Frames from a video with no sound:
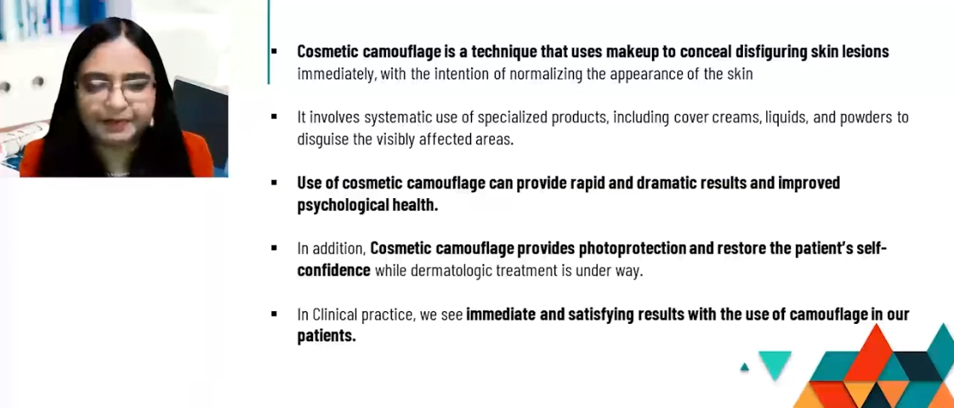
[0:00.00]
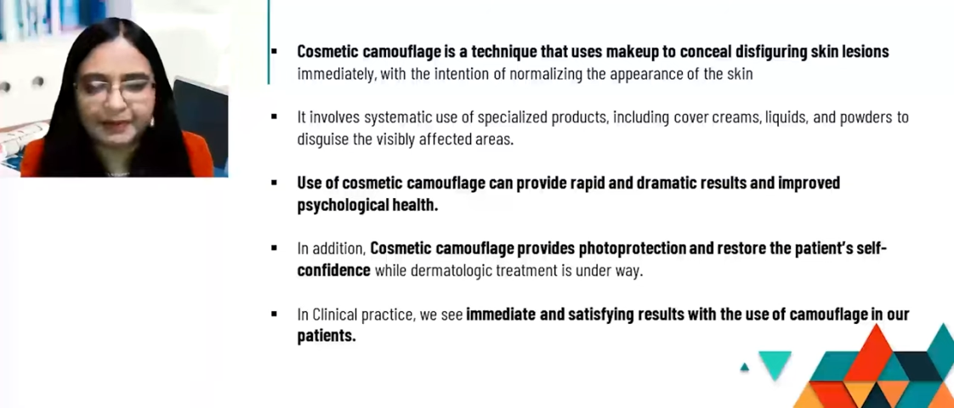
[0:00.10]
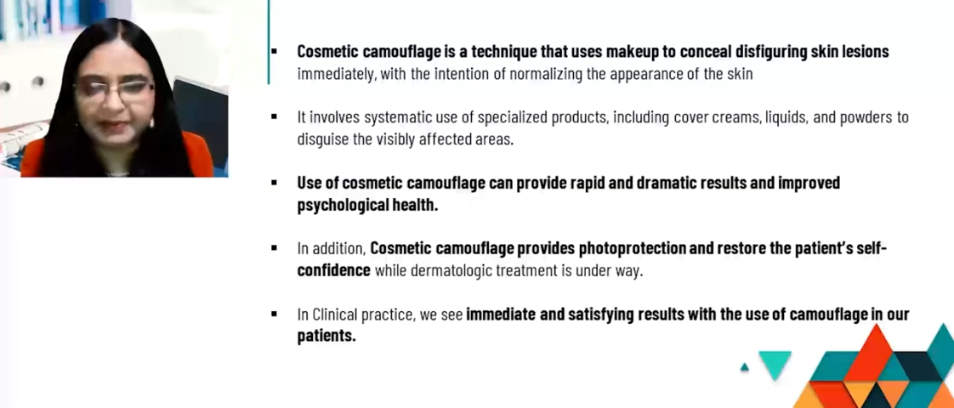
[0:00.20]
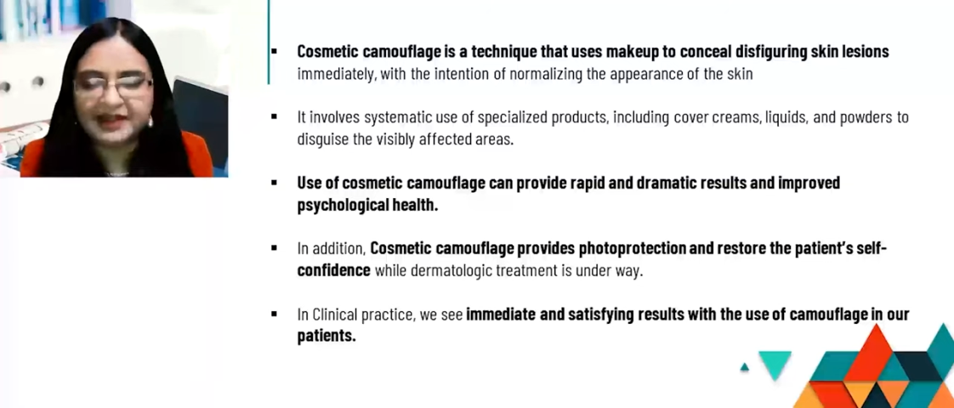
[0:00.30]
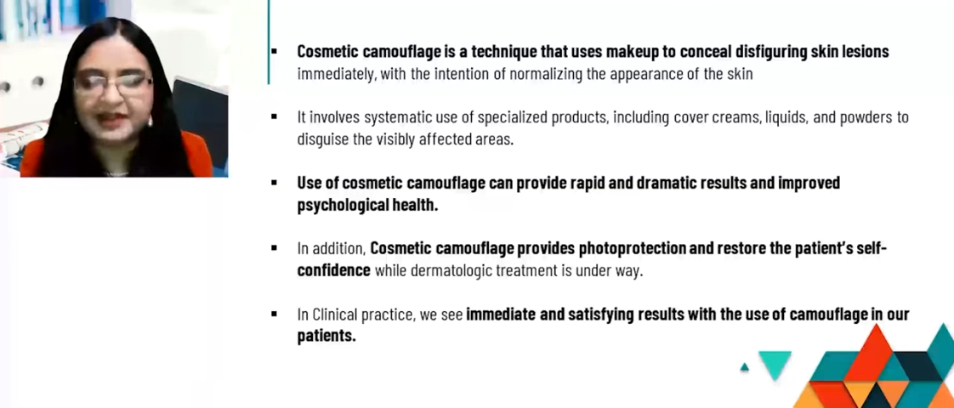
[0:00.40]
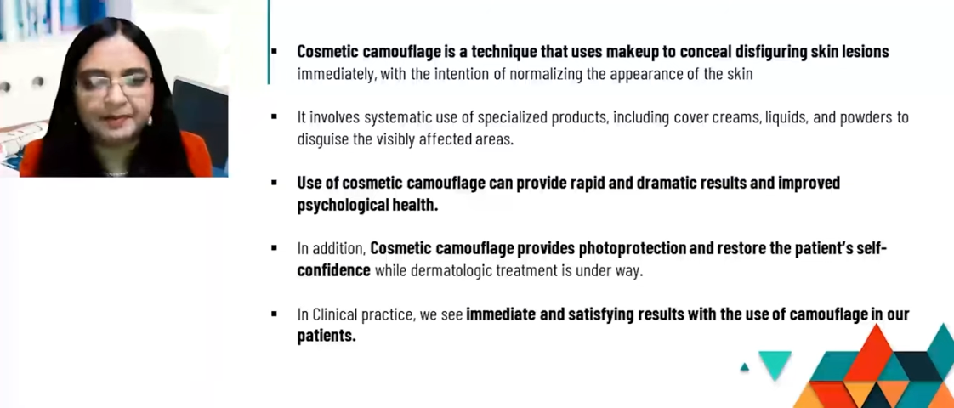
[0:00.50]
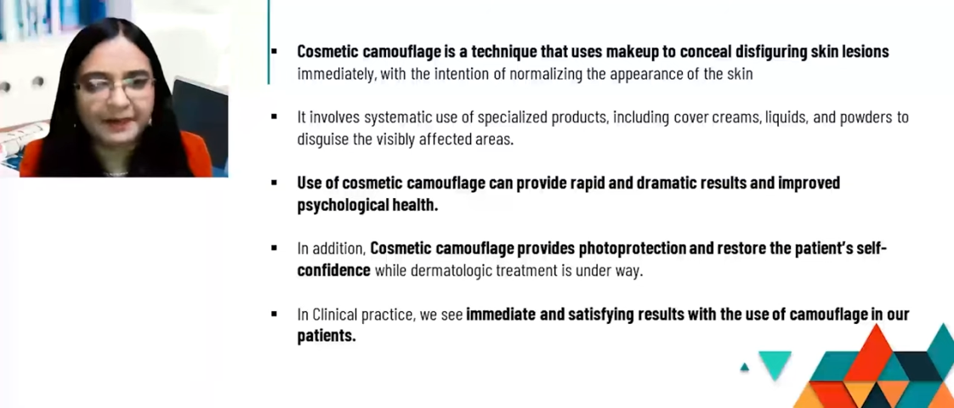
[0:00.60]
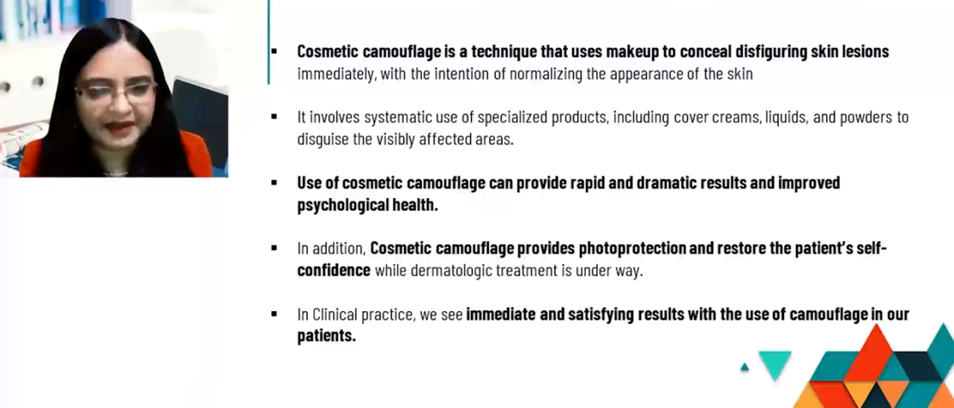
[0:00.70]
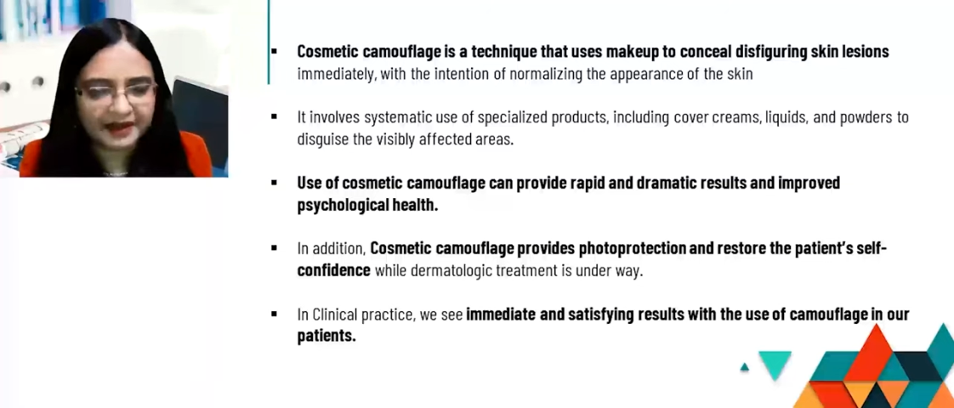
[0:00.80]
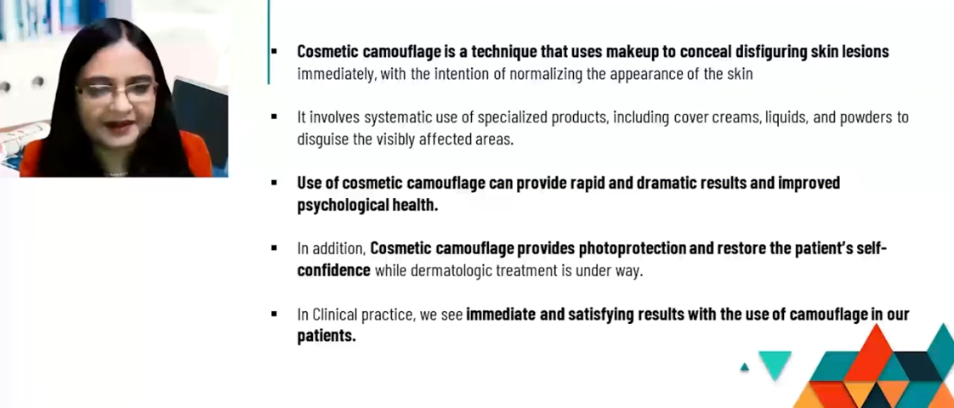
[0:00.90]
public
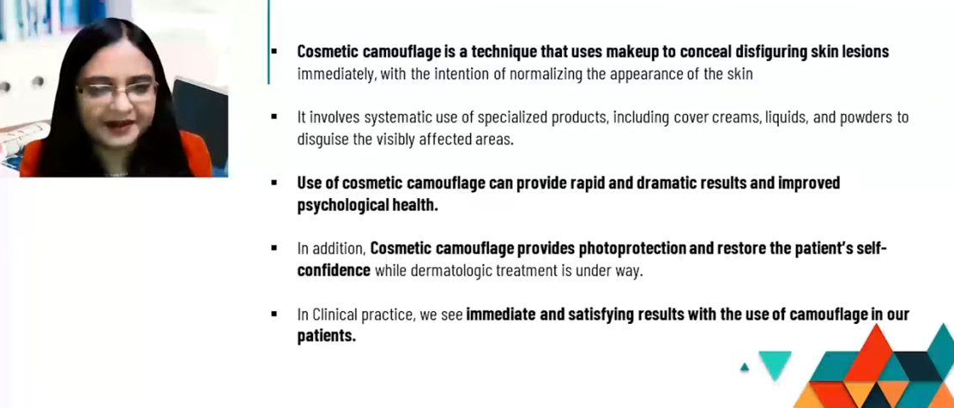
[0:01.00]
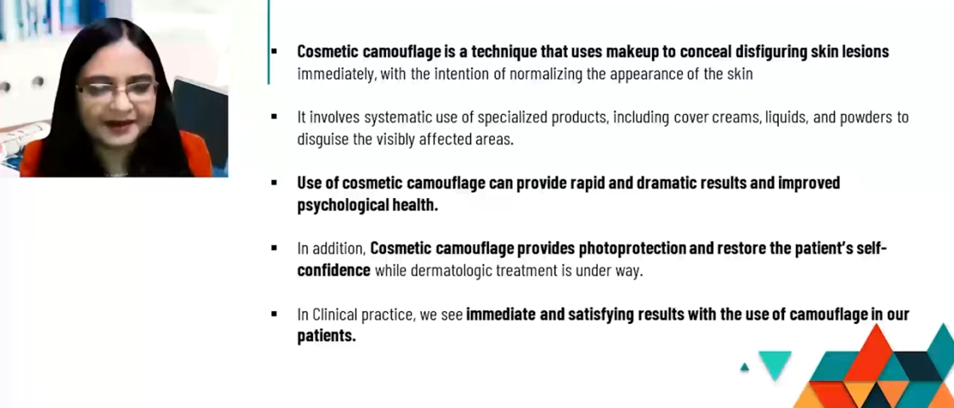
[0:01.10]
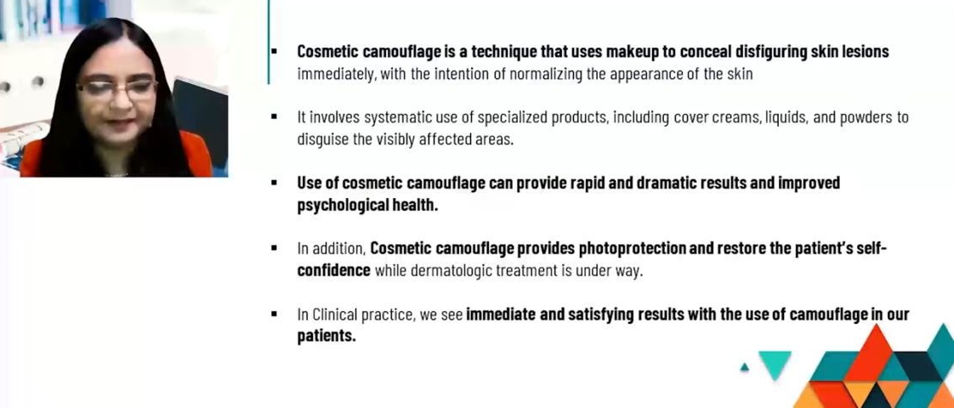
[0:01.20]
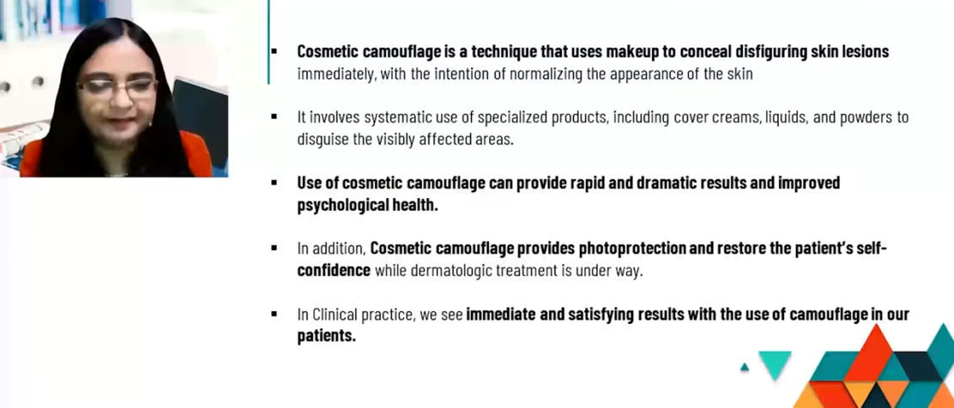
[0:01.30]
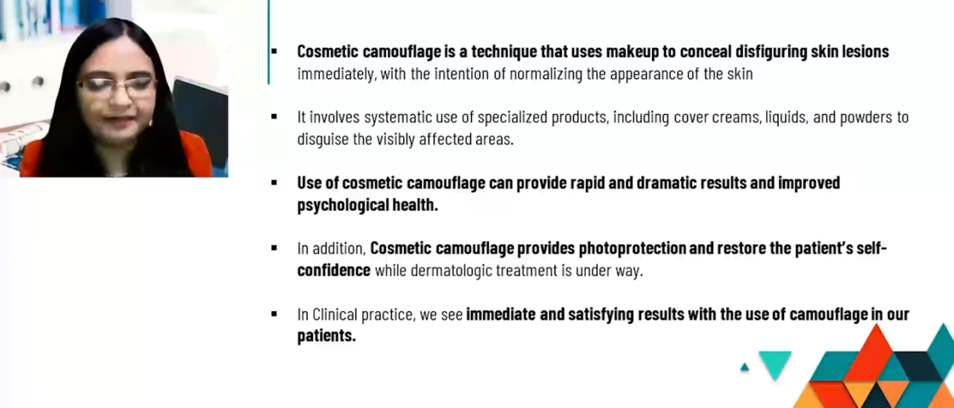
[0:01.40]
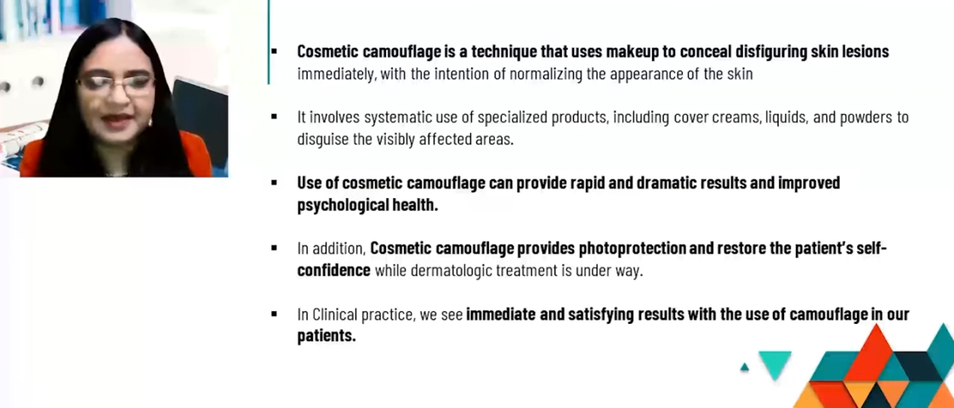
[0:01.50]
appearance,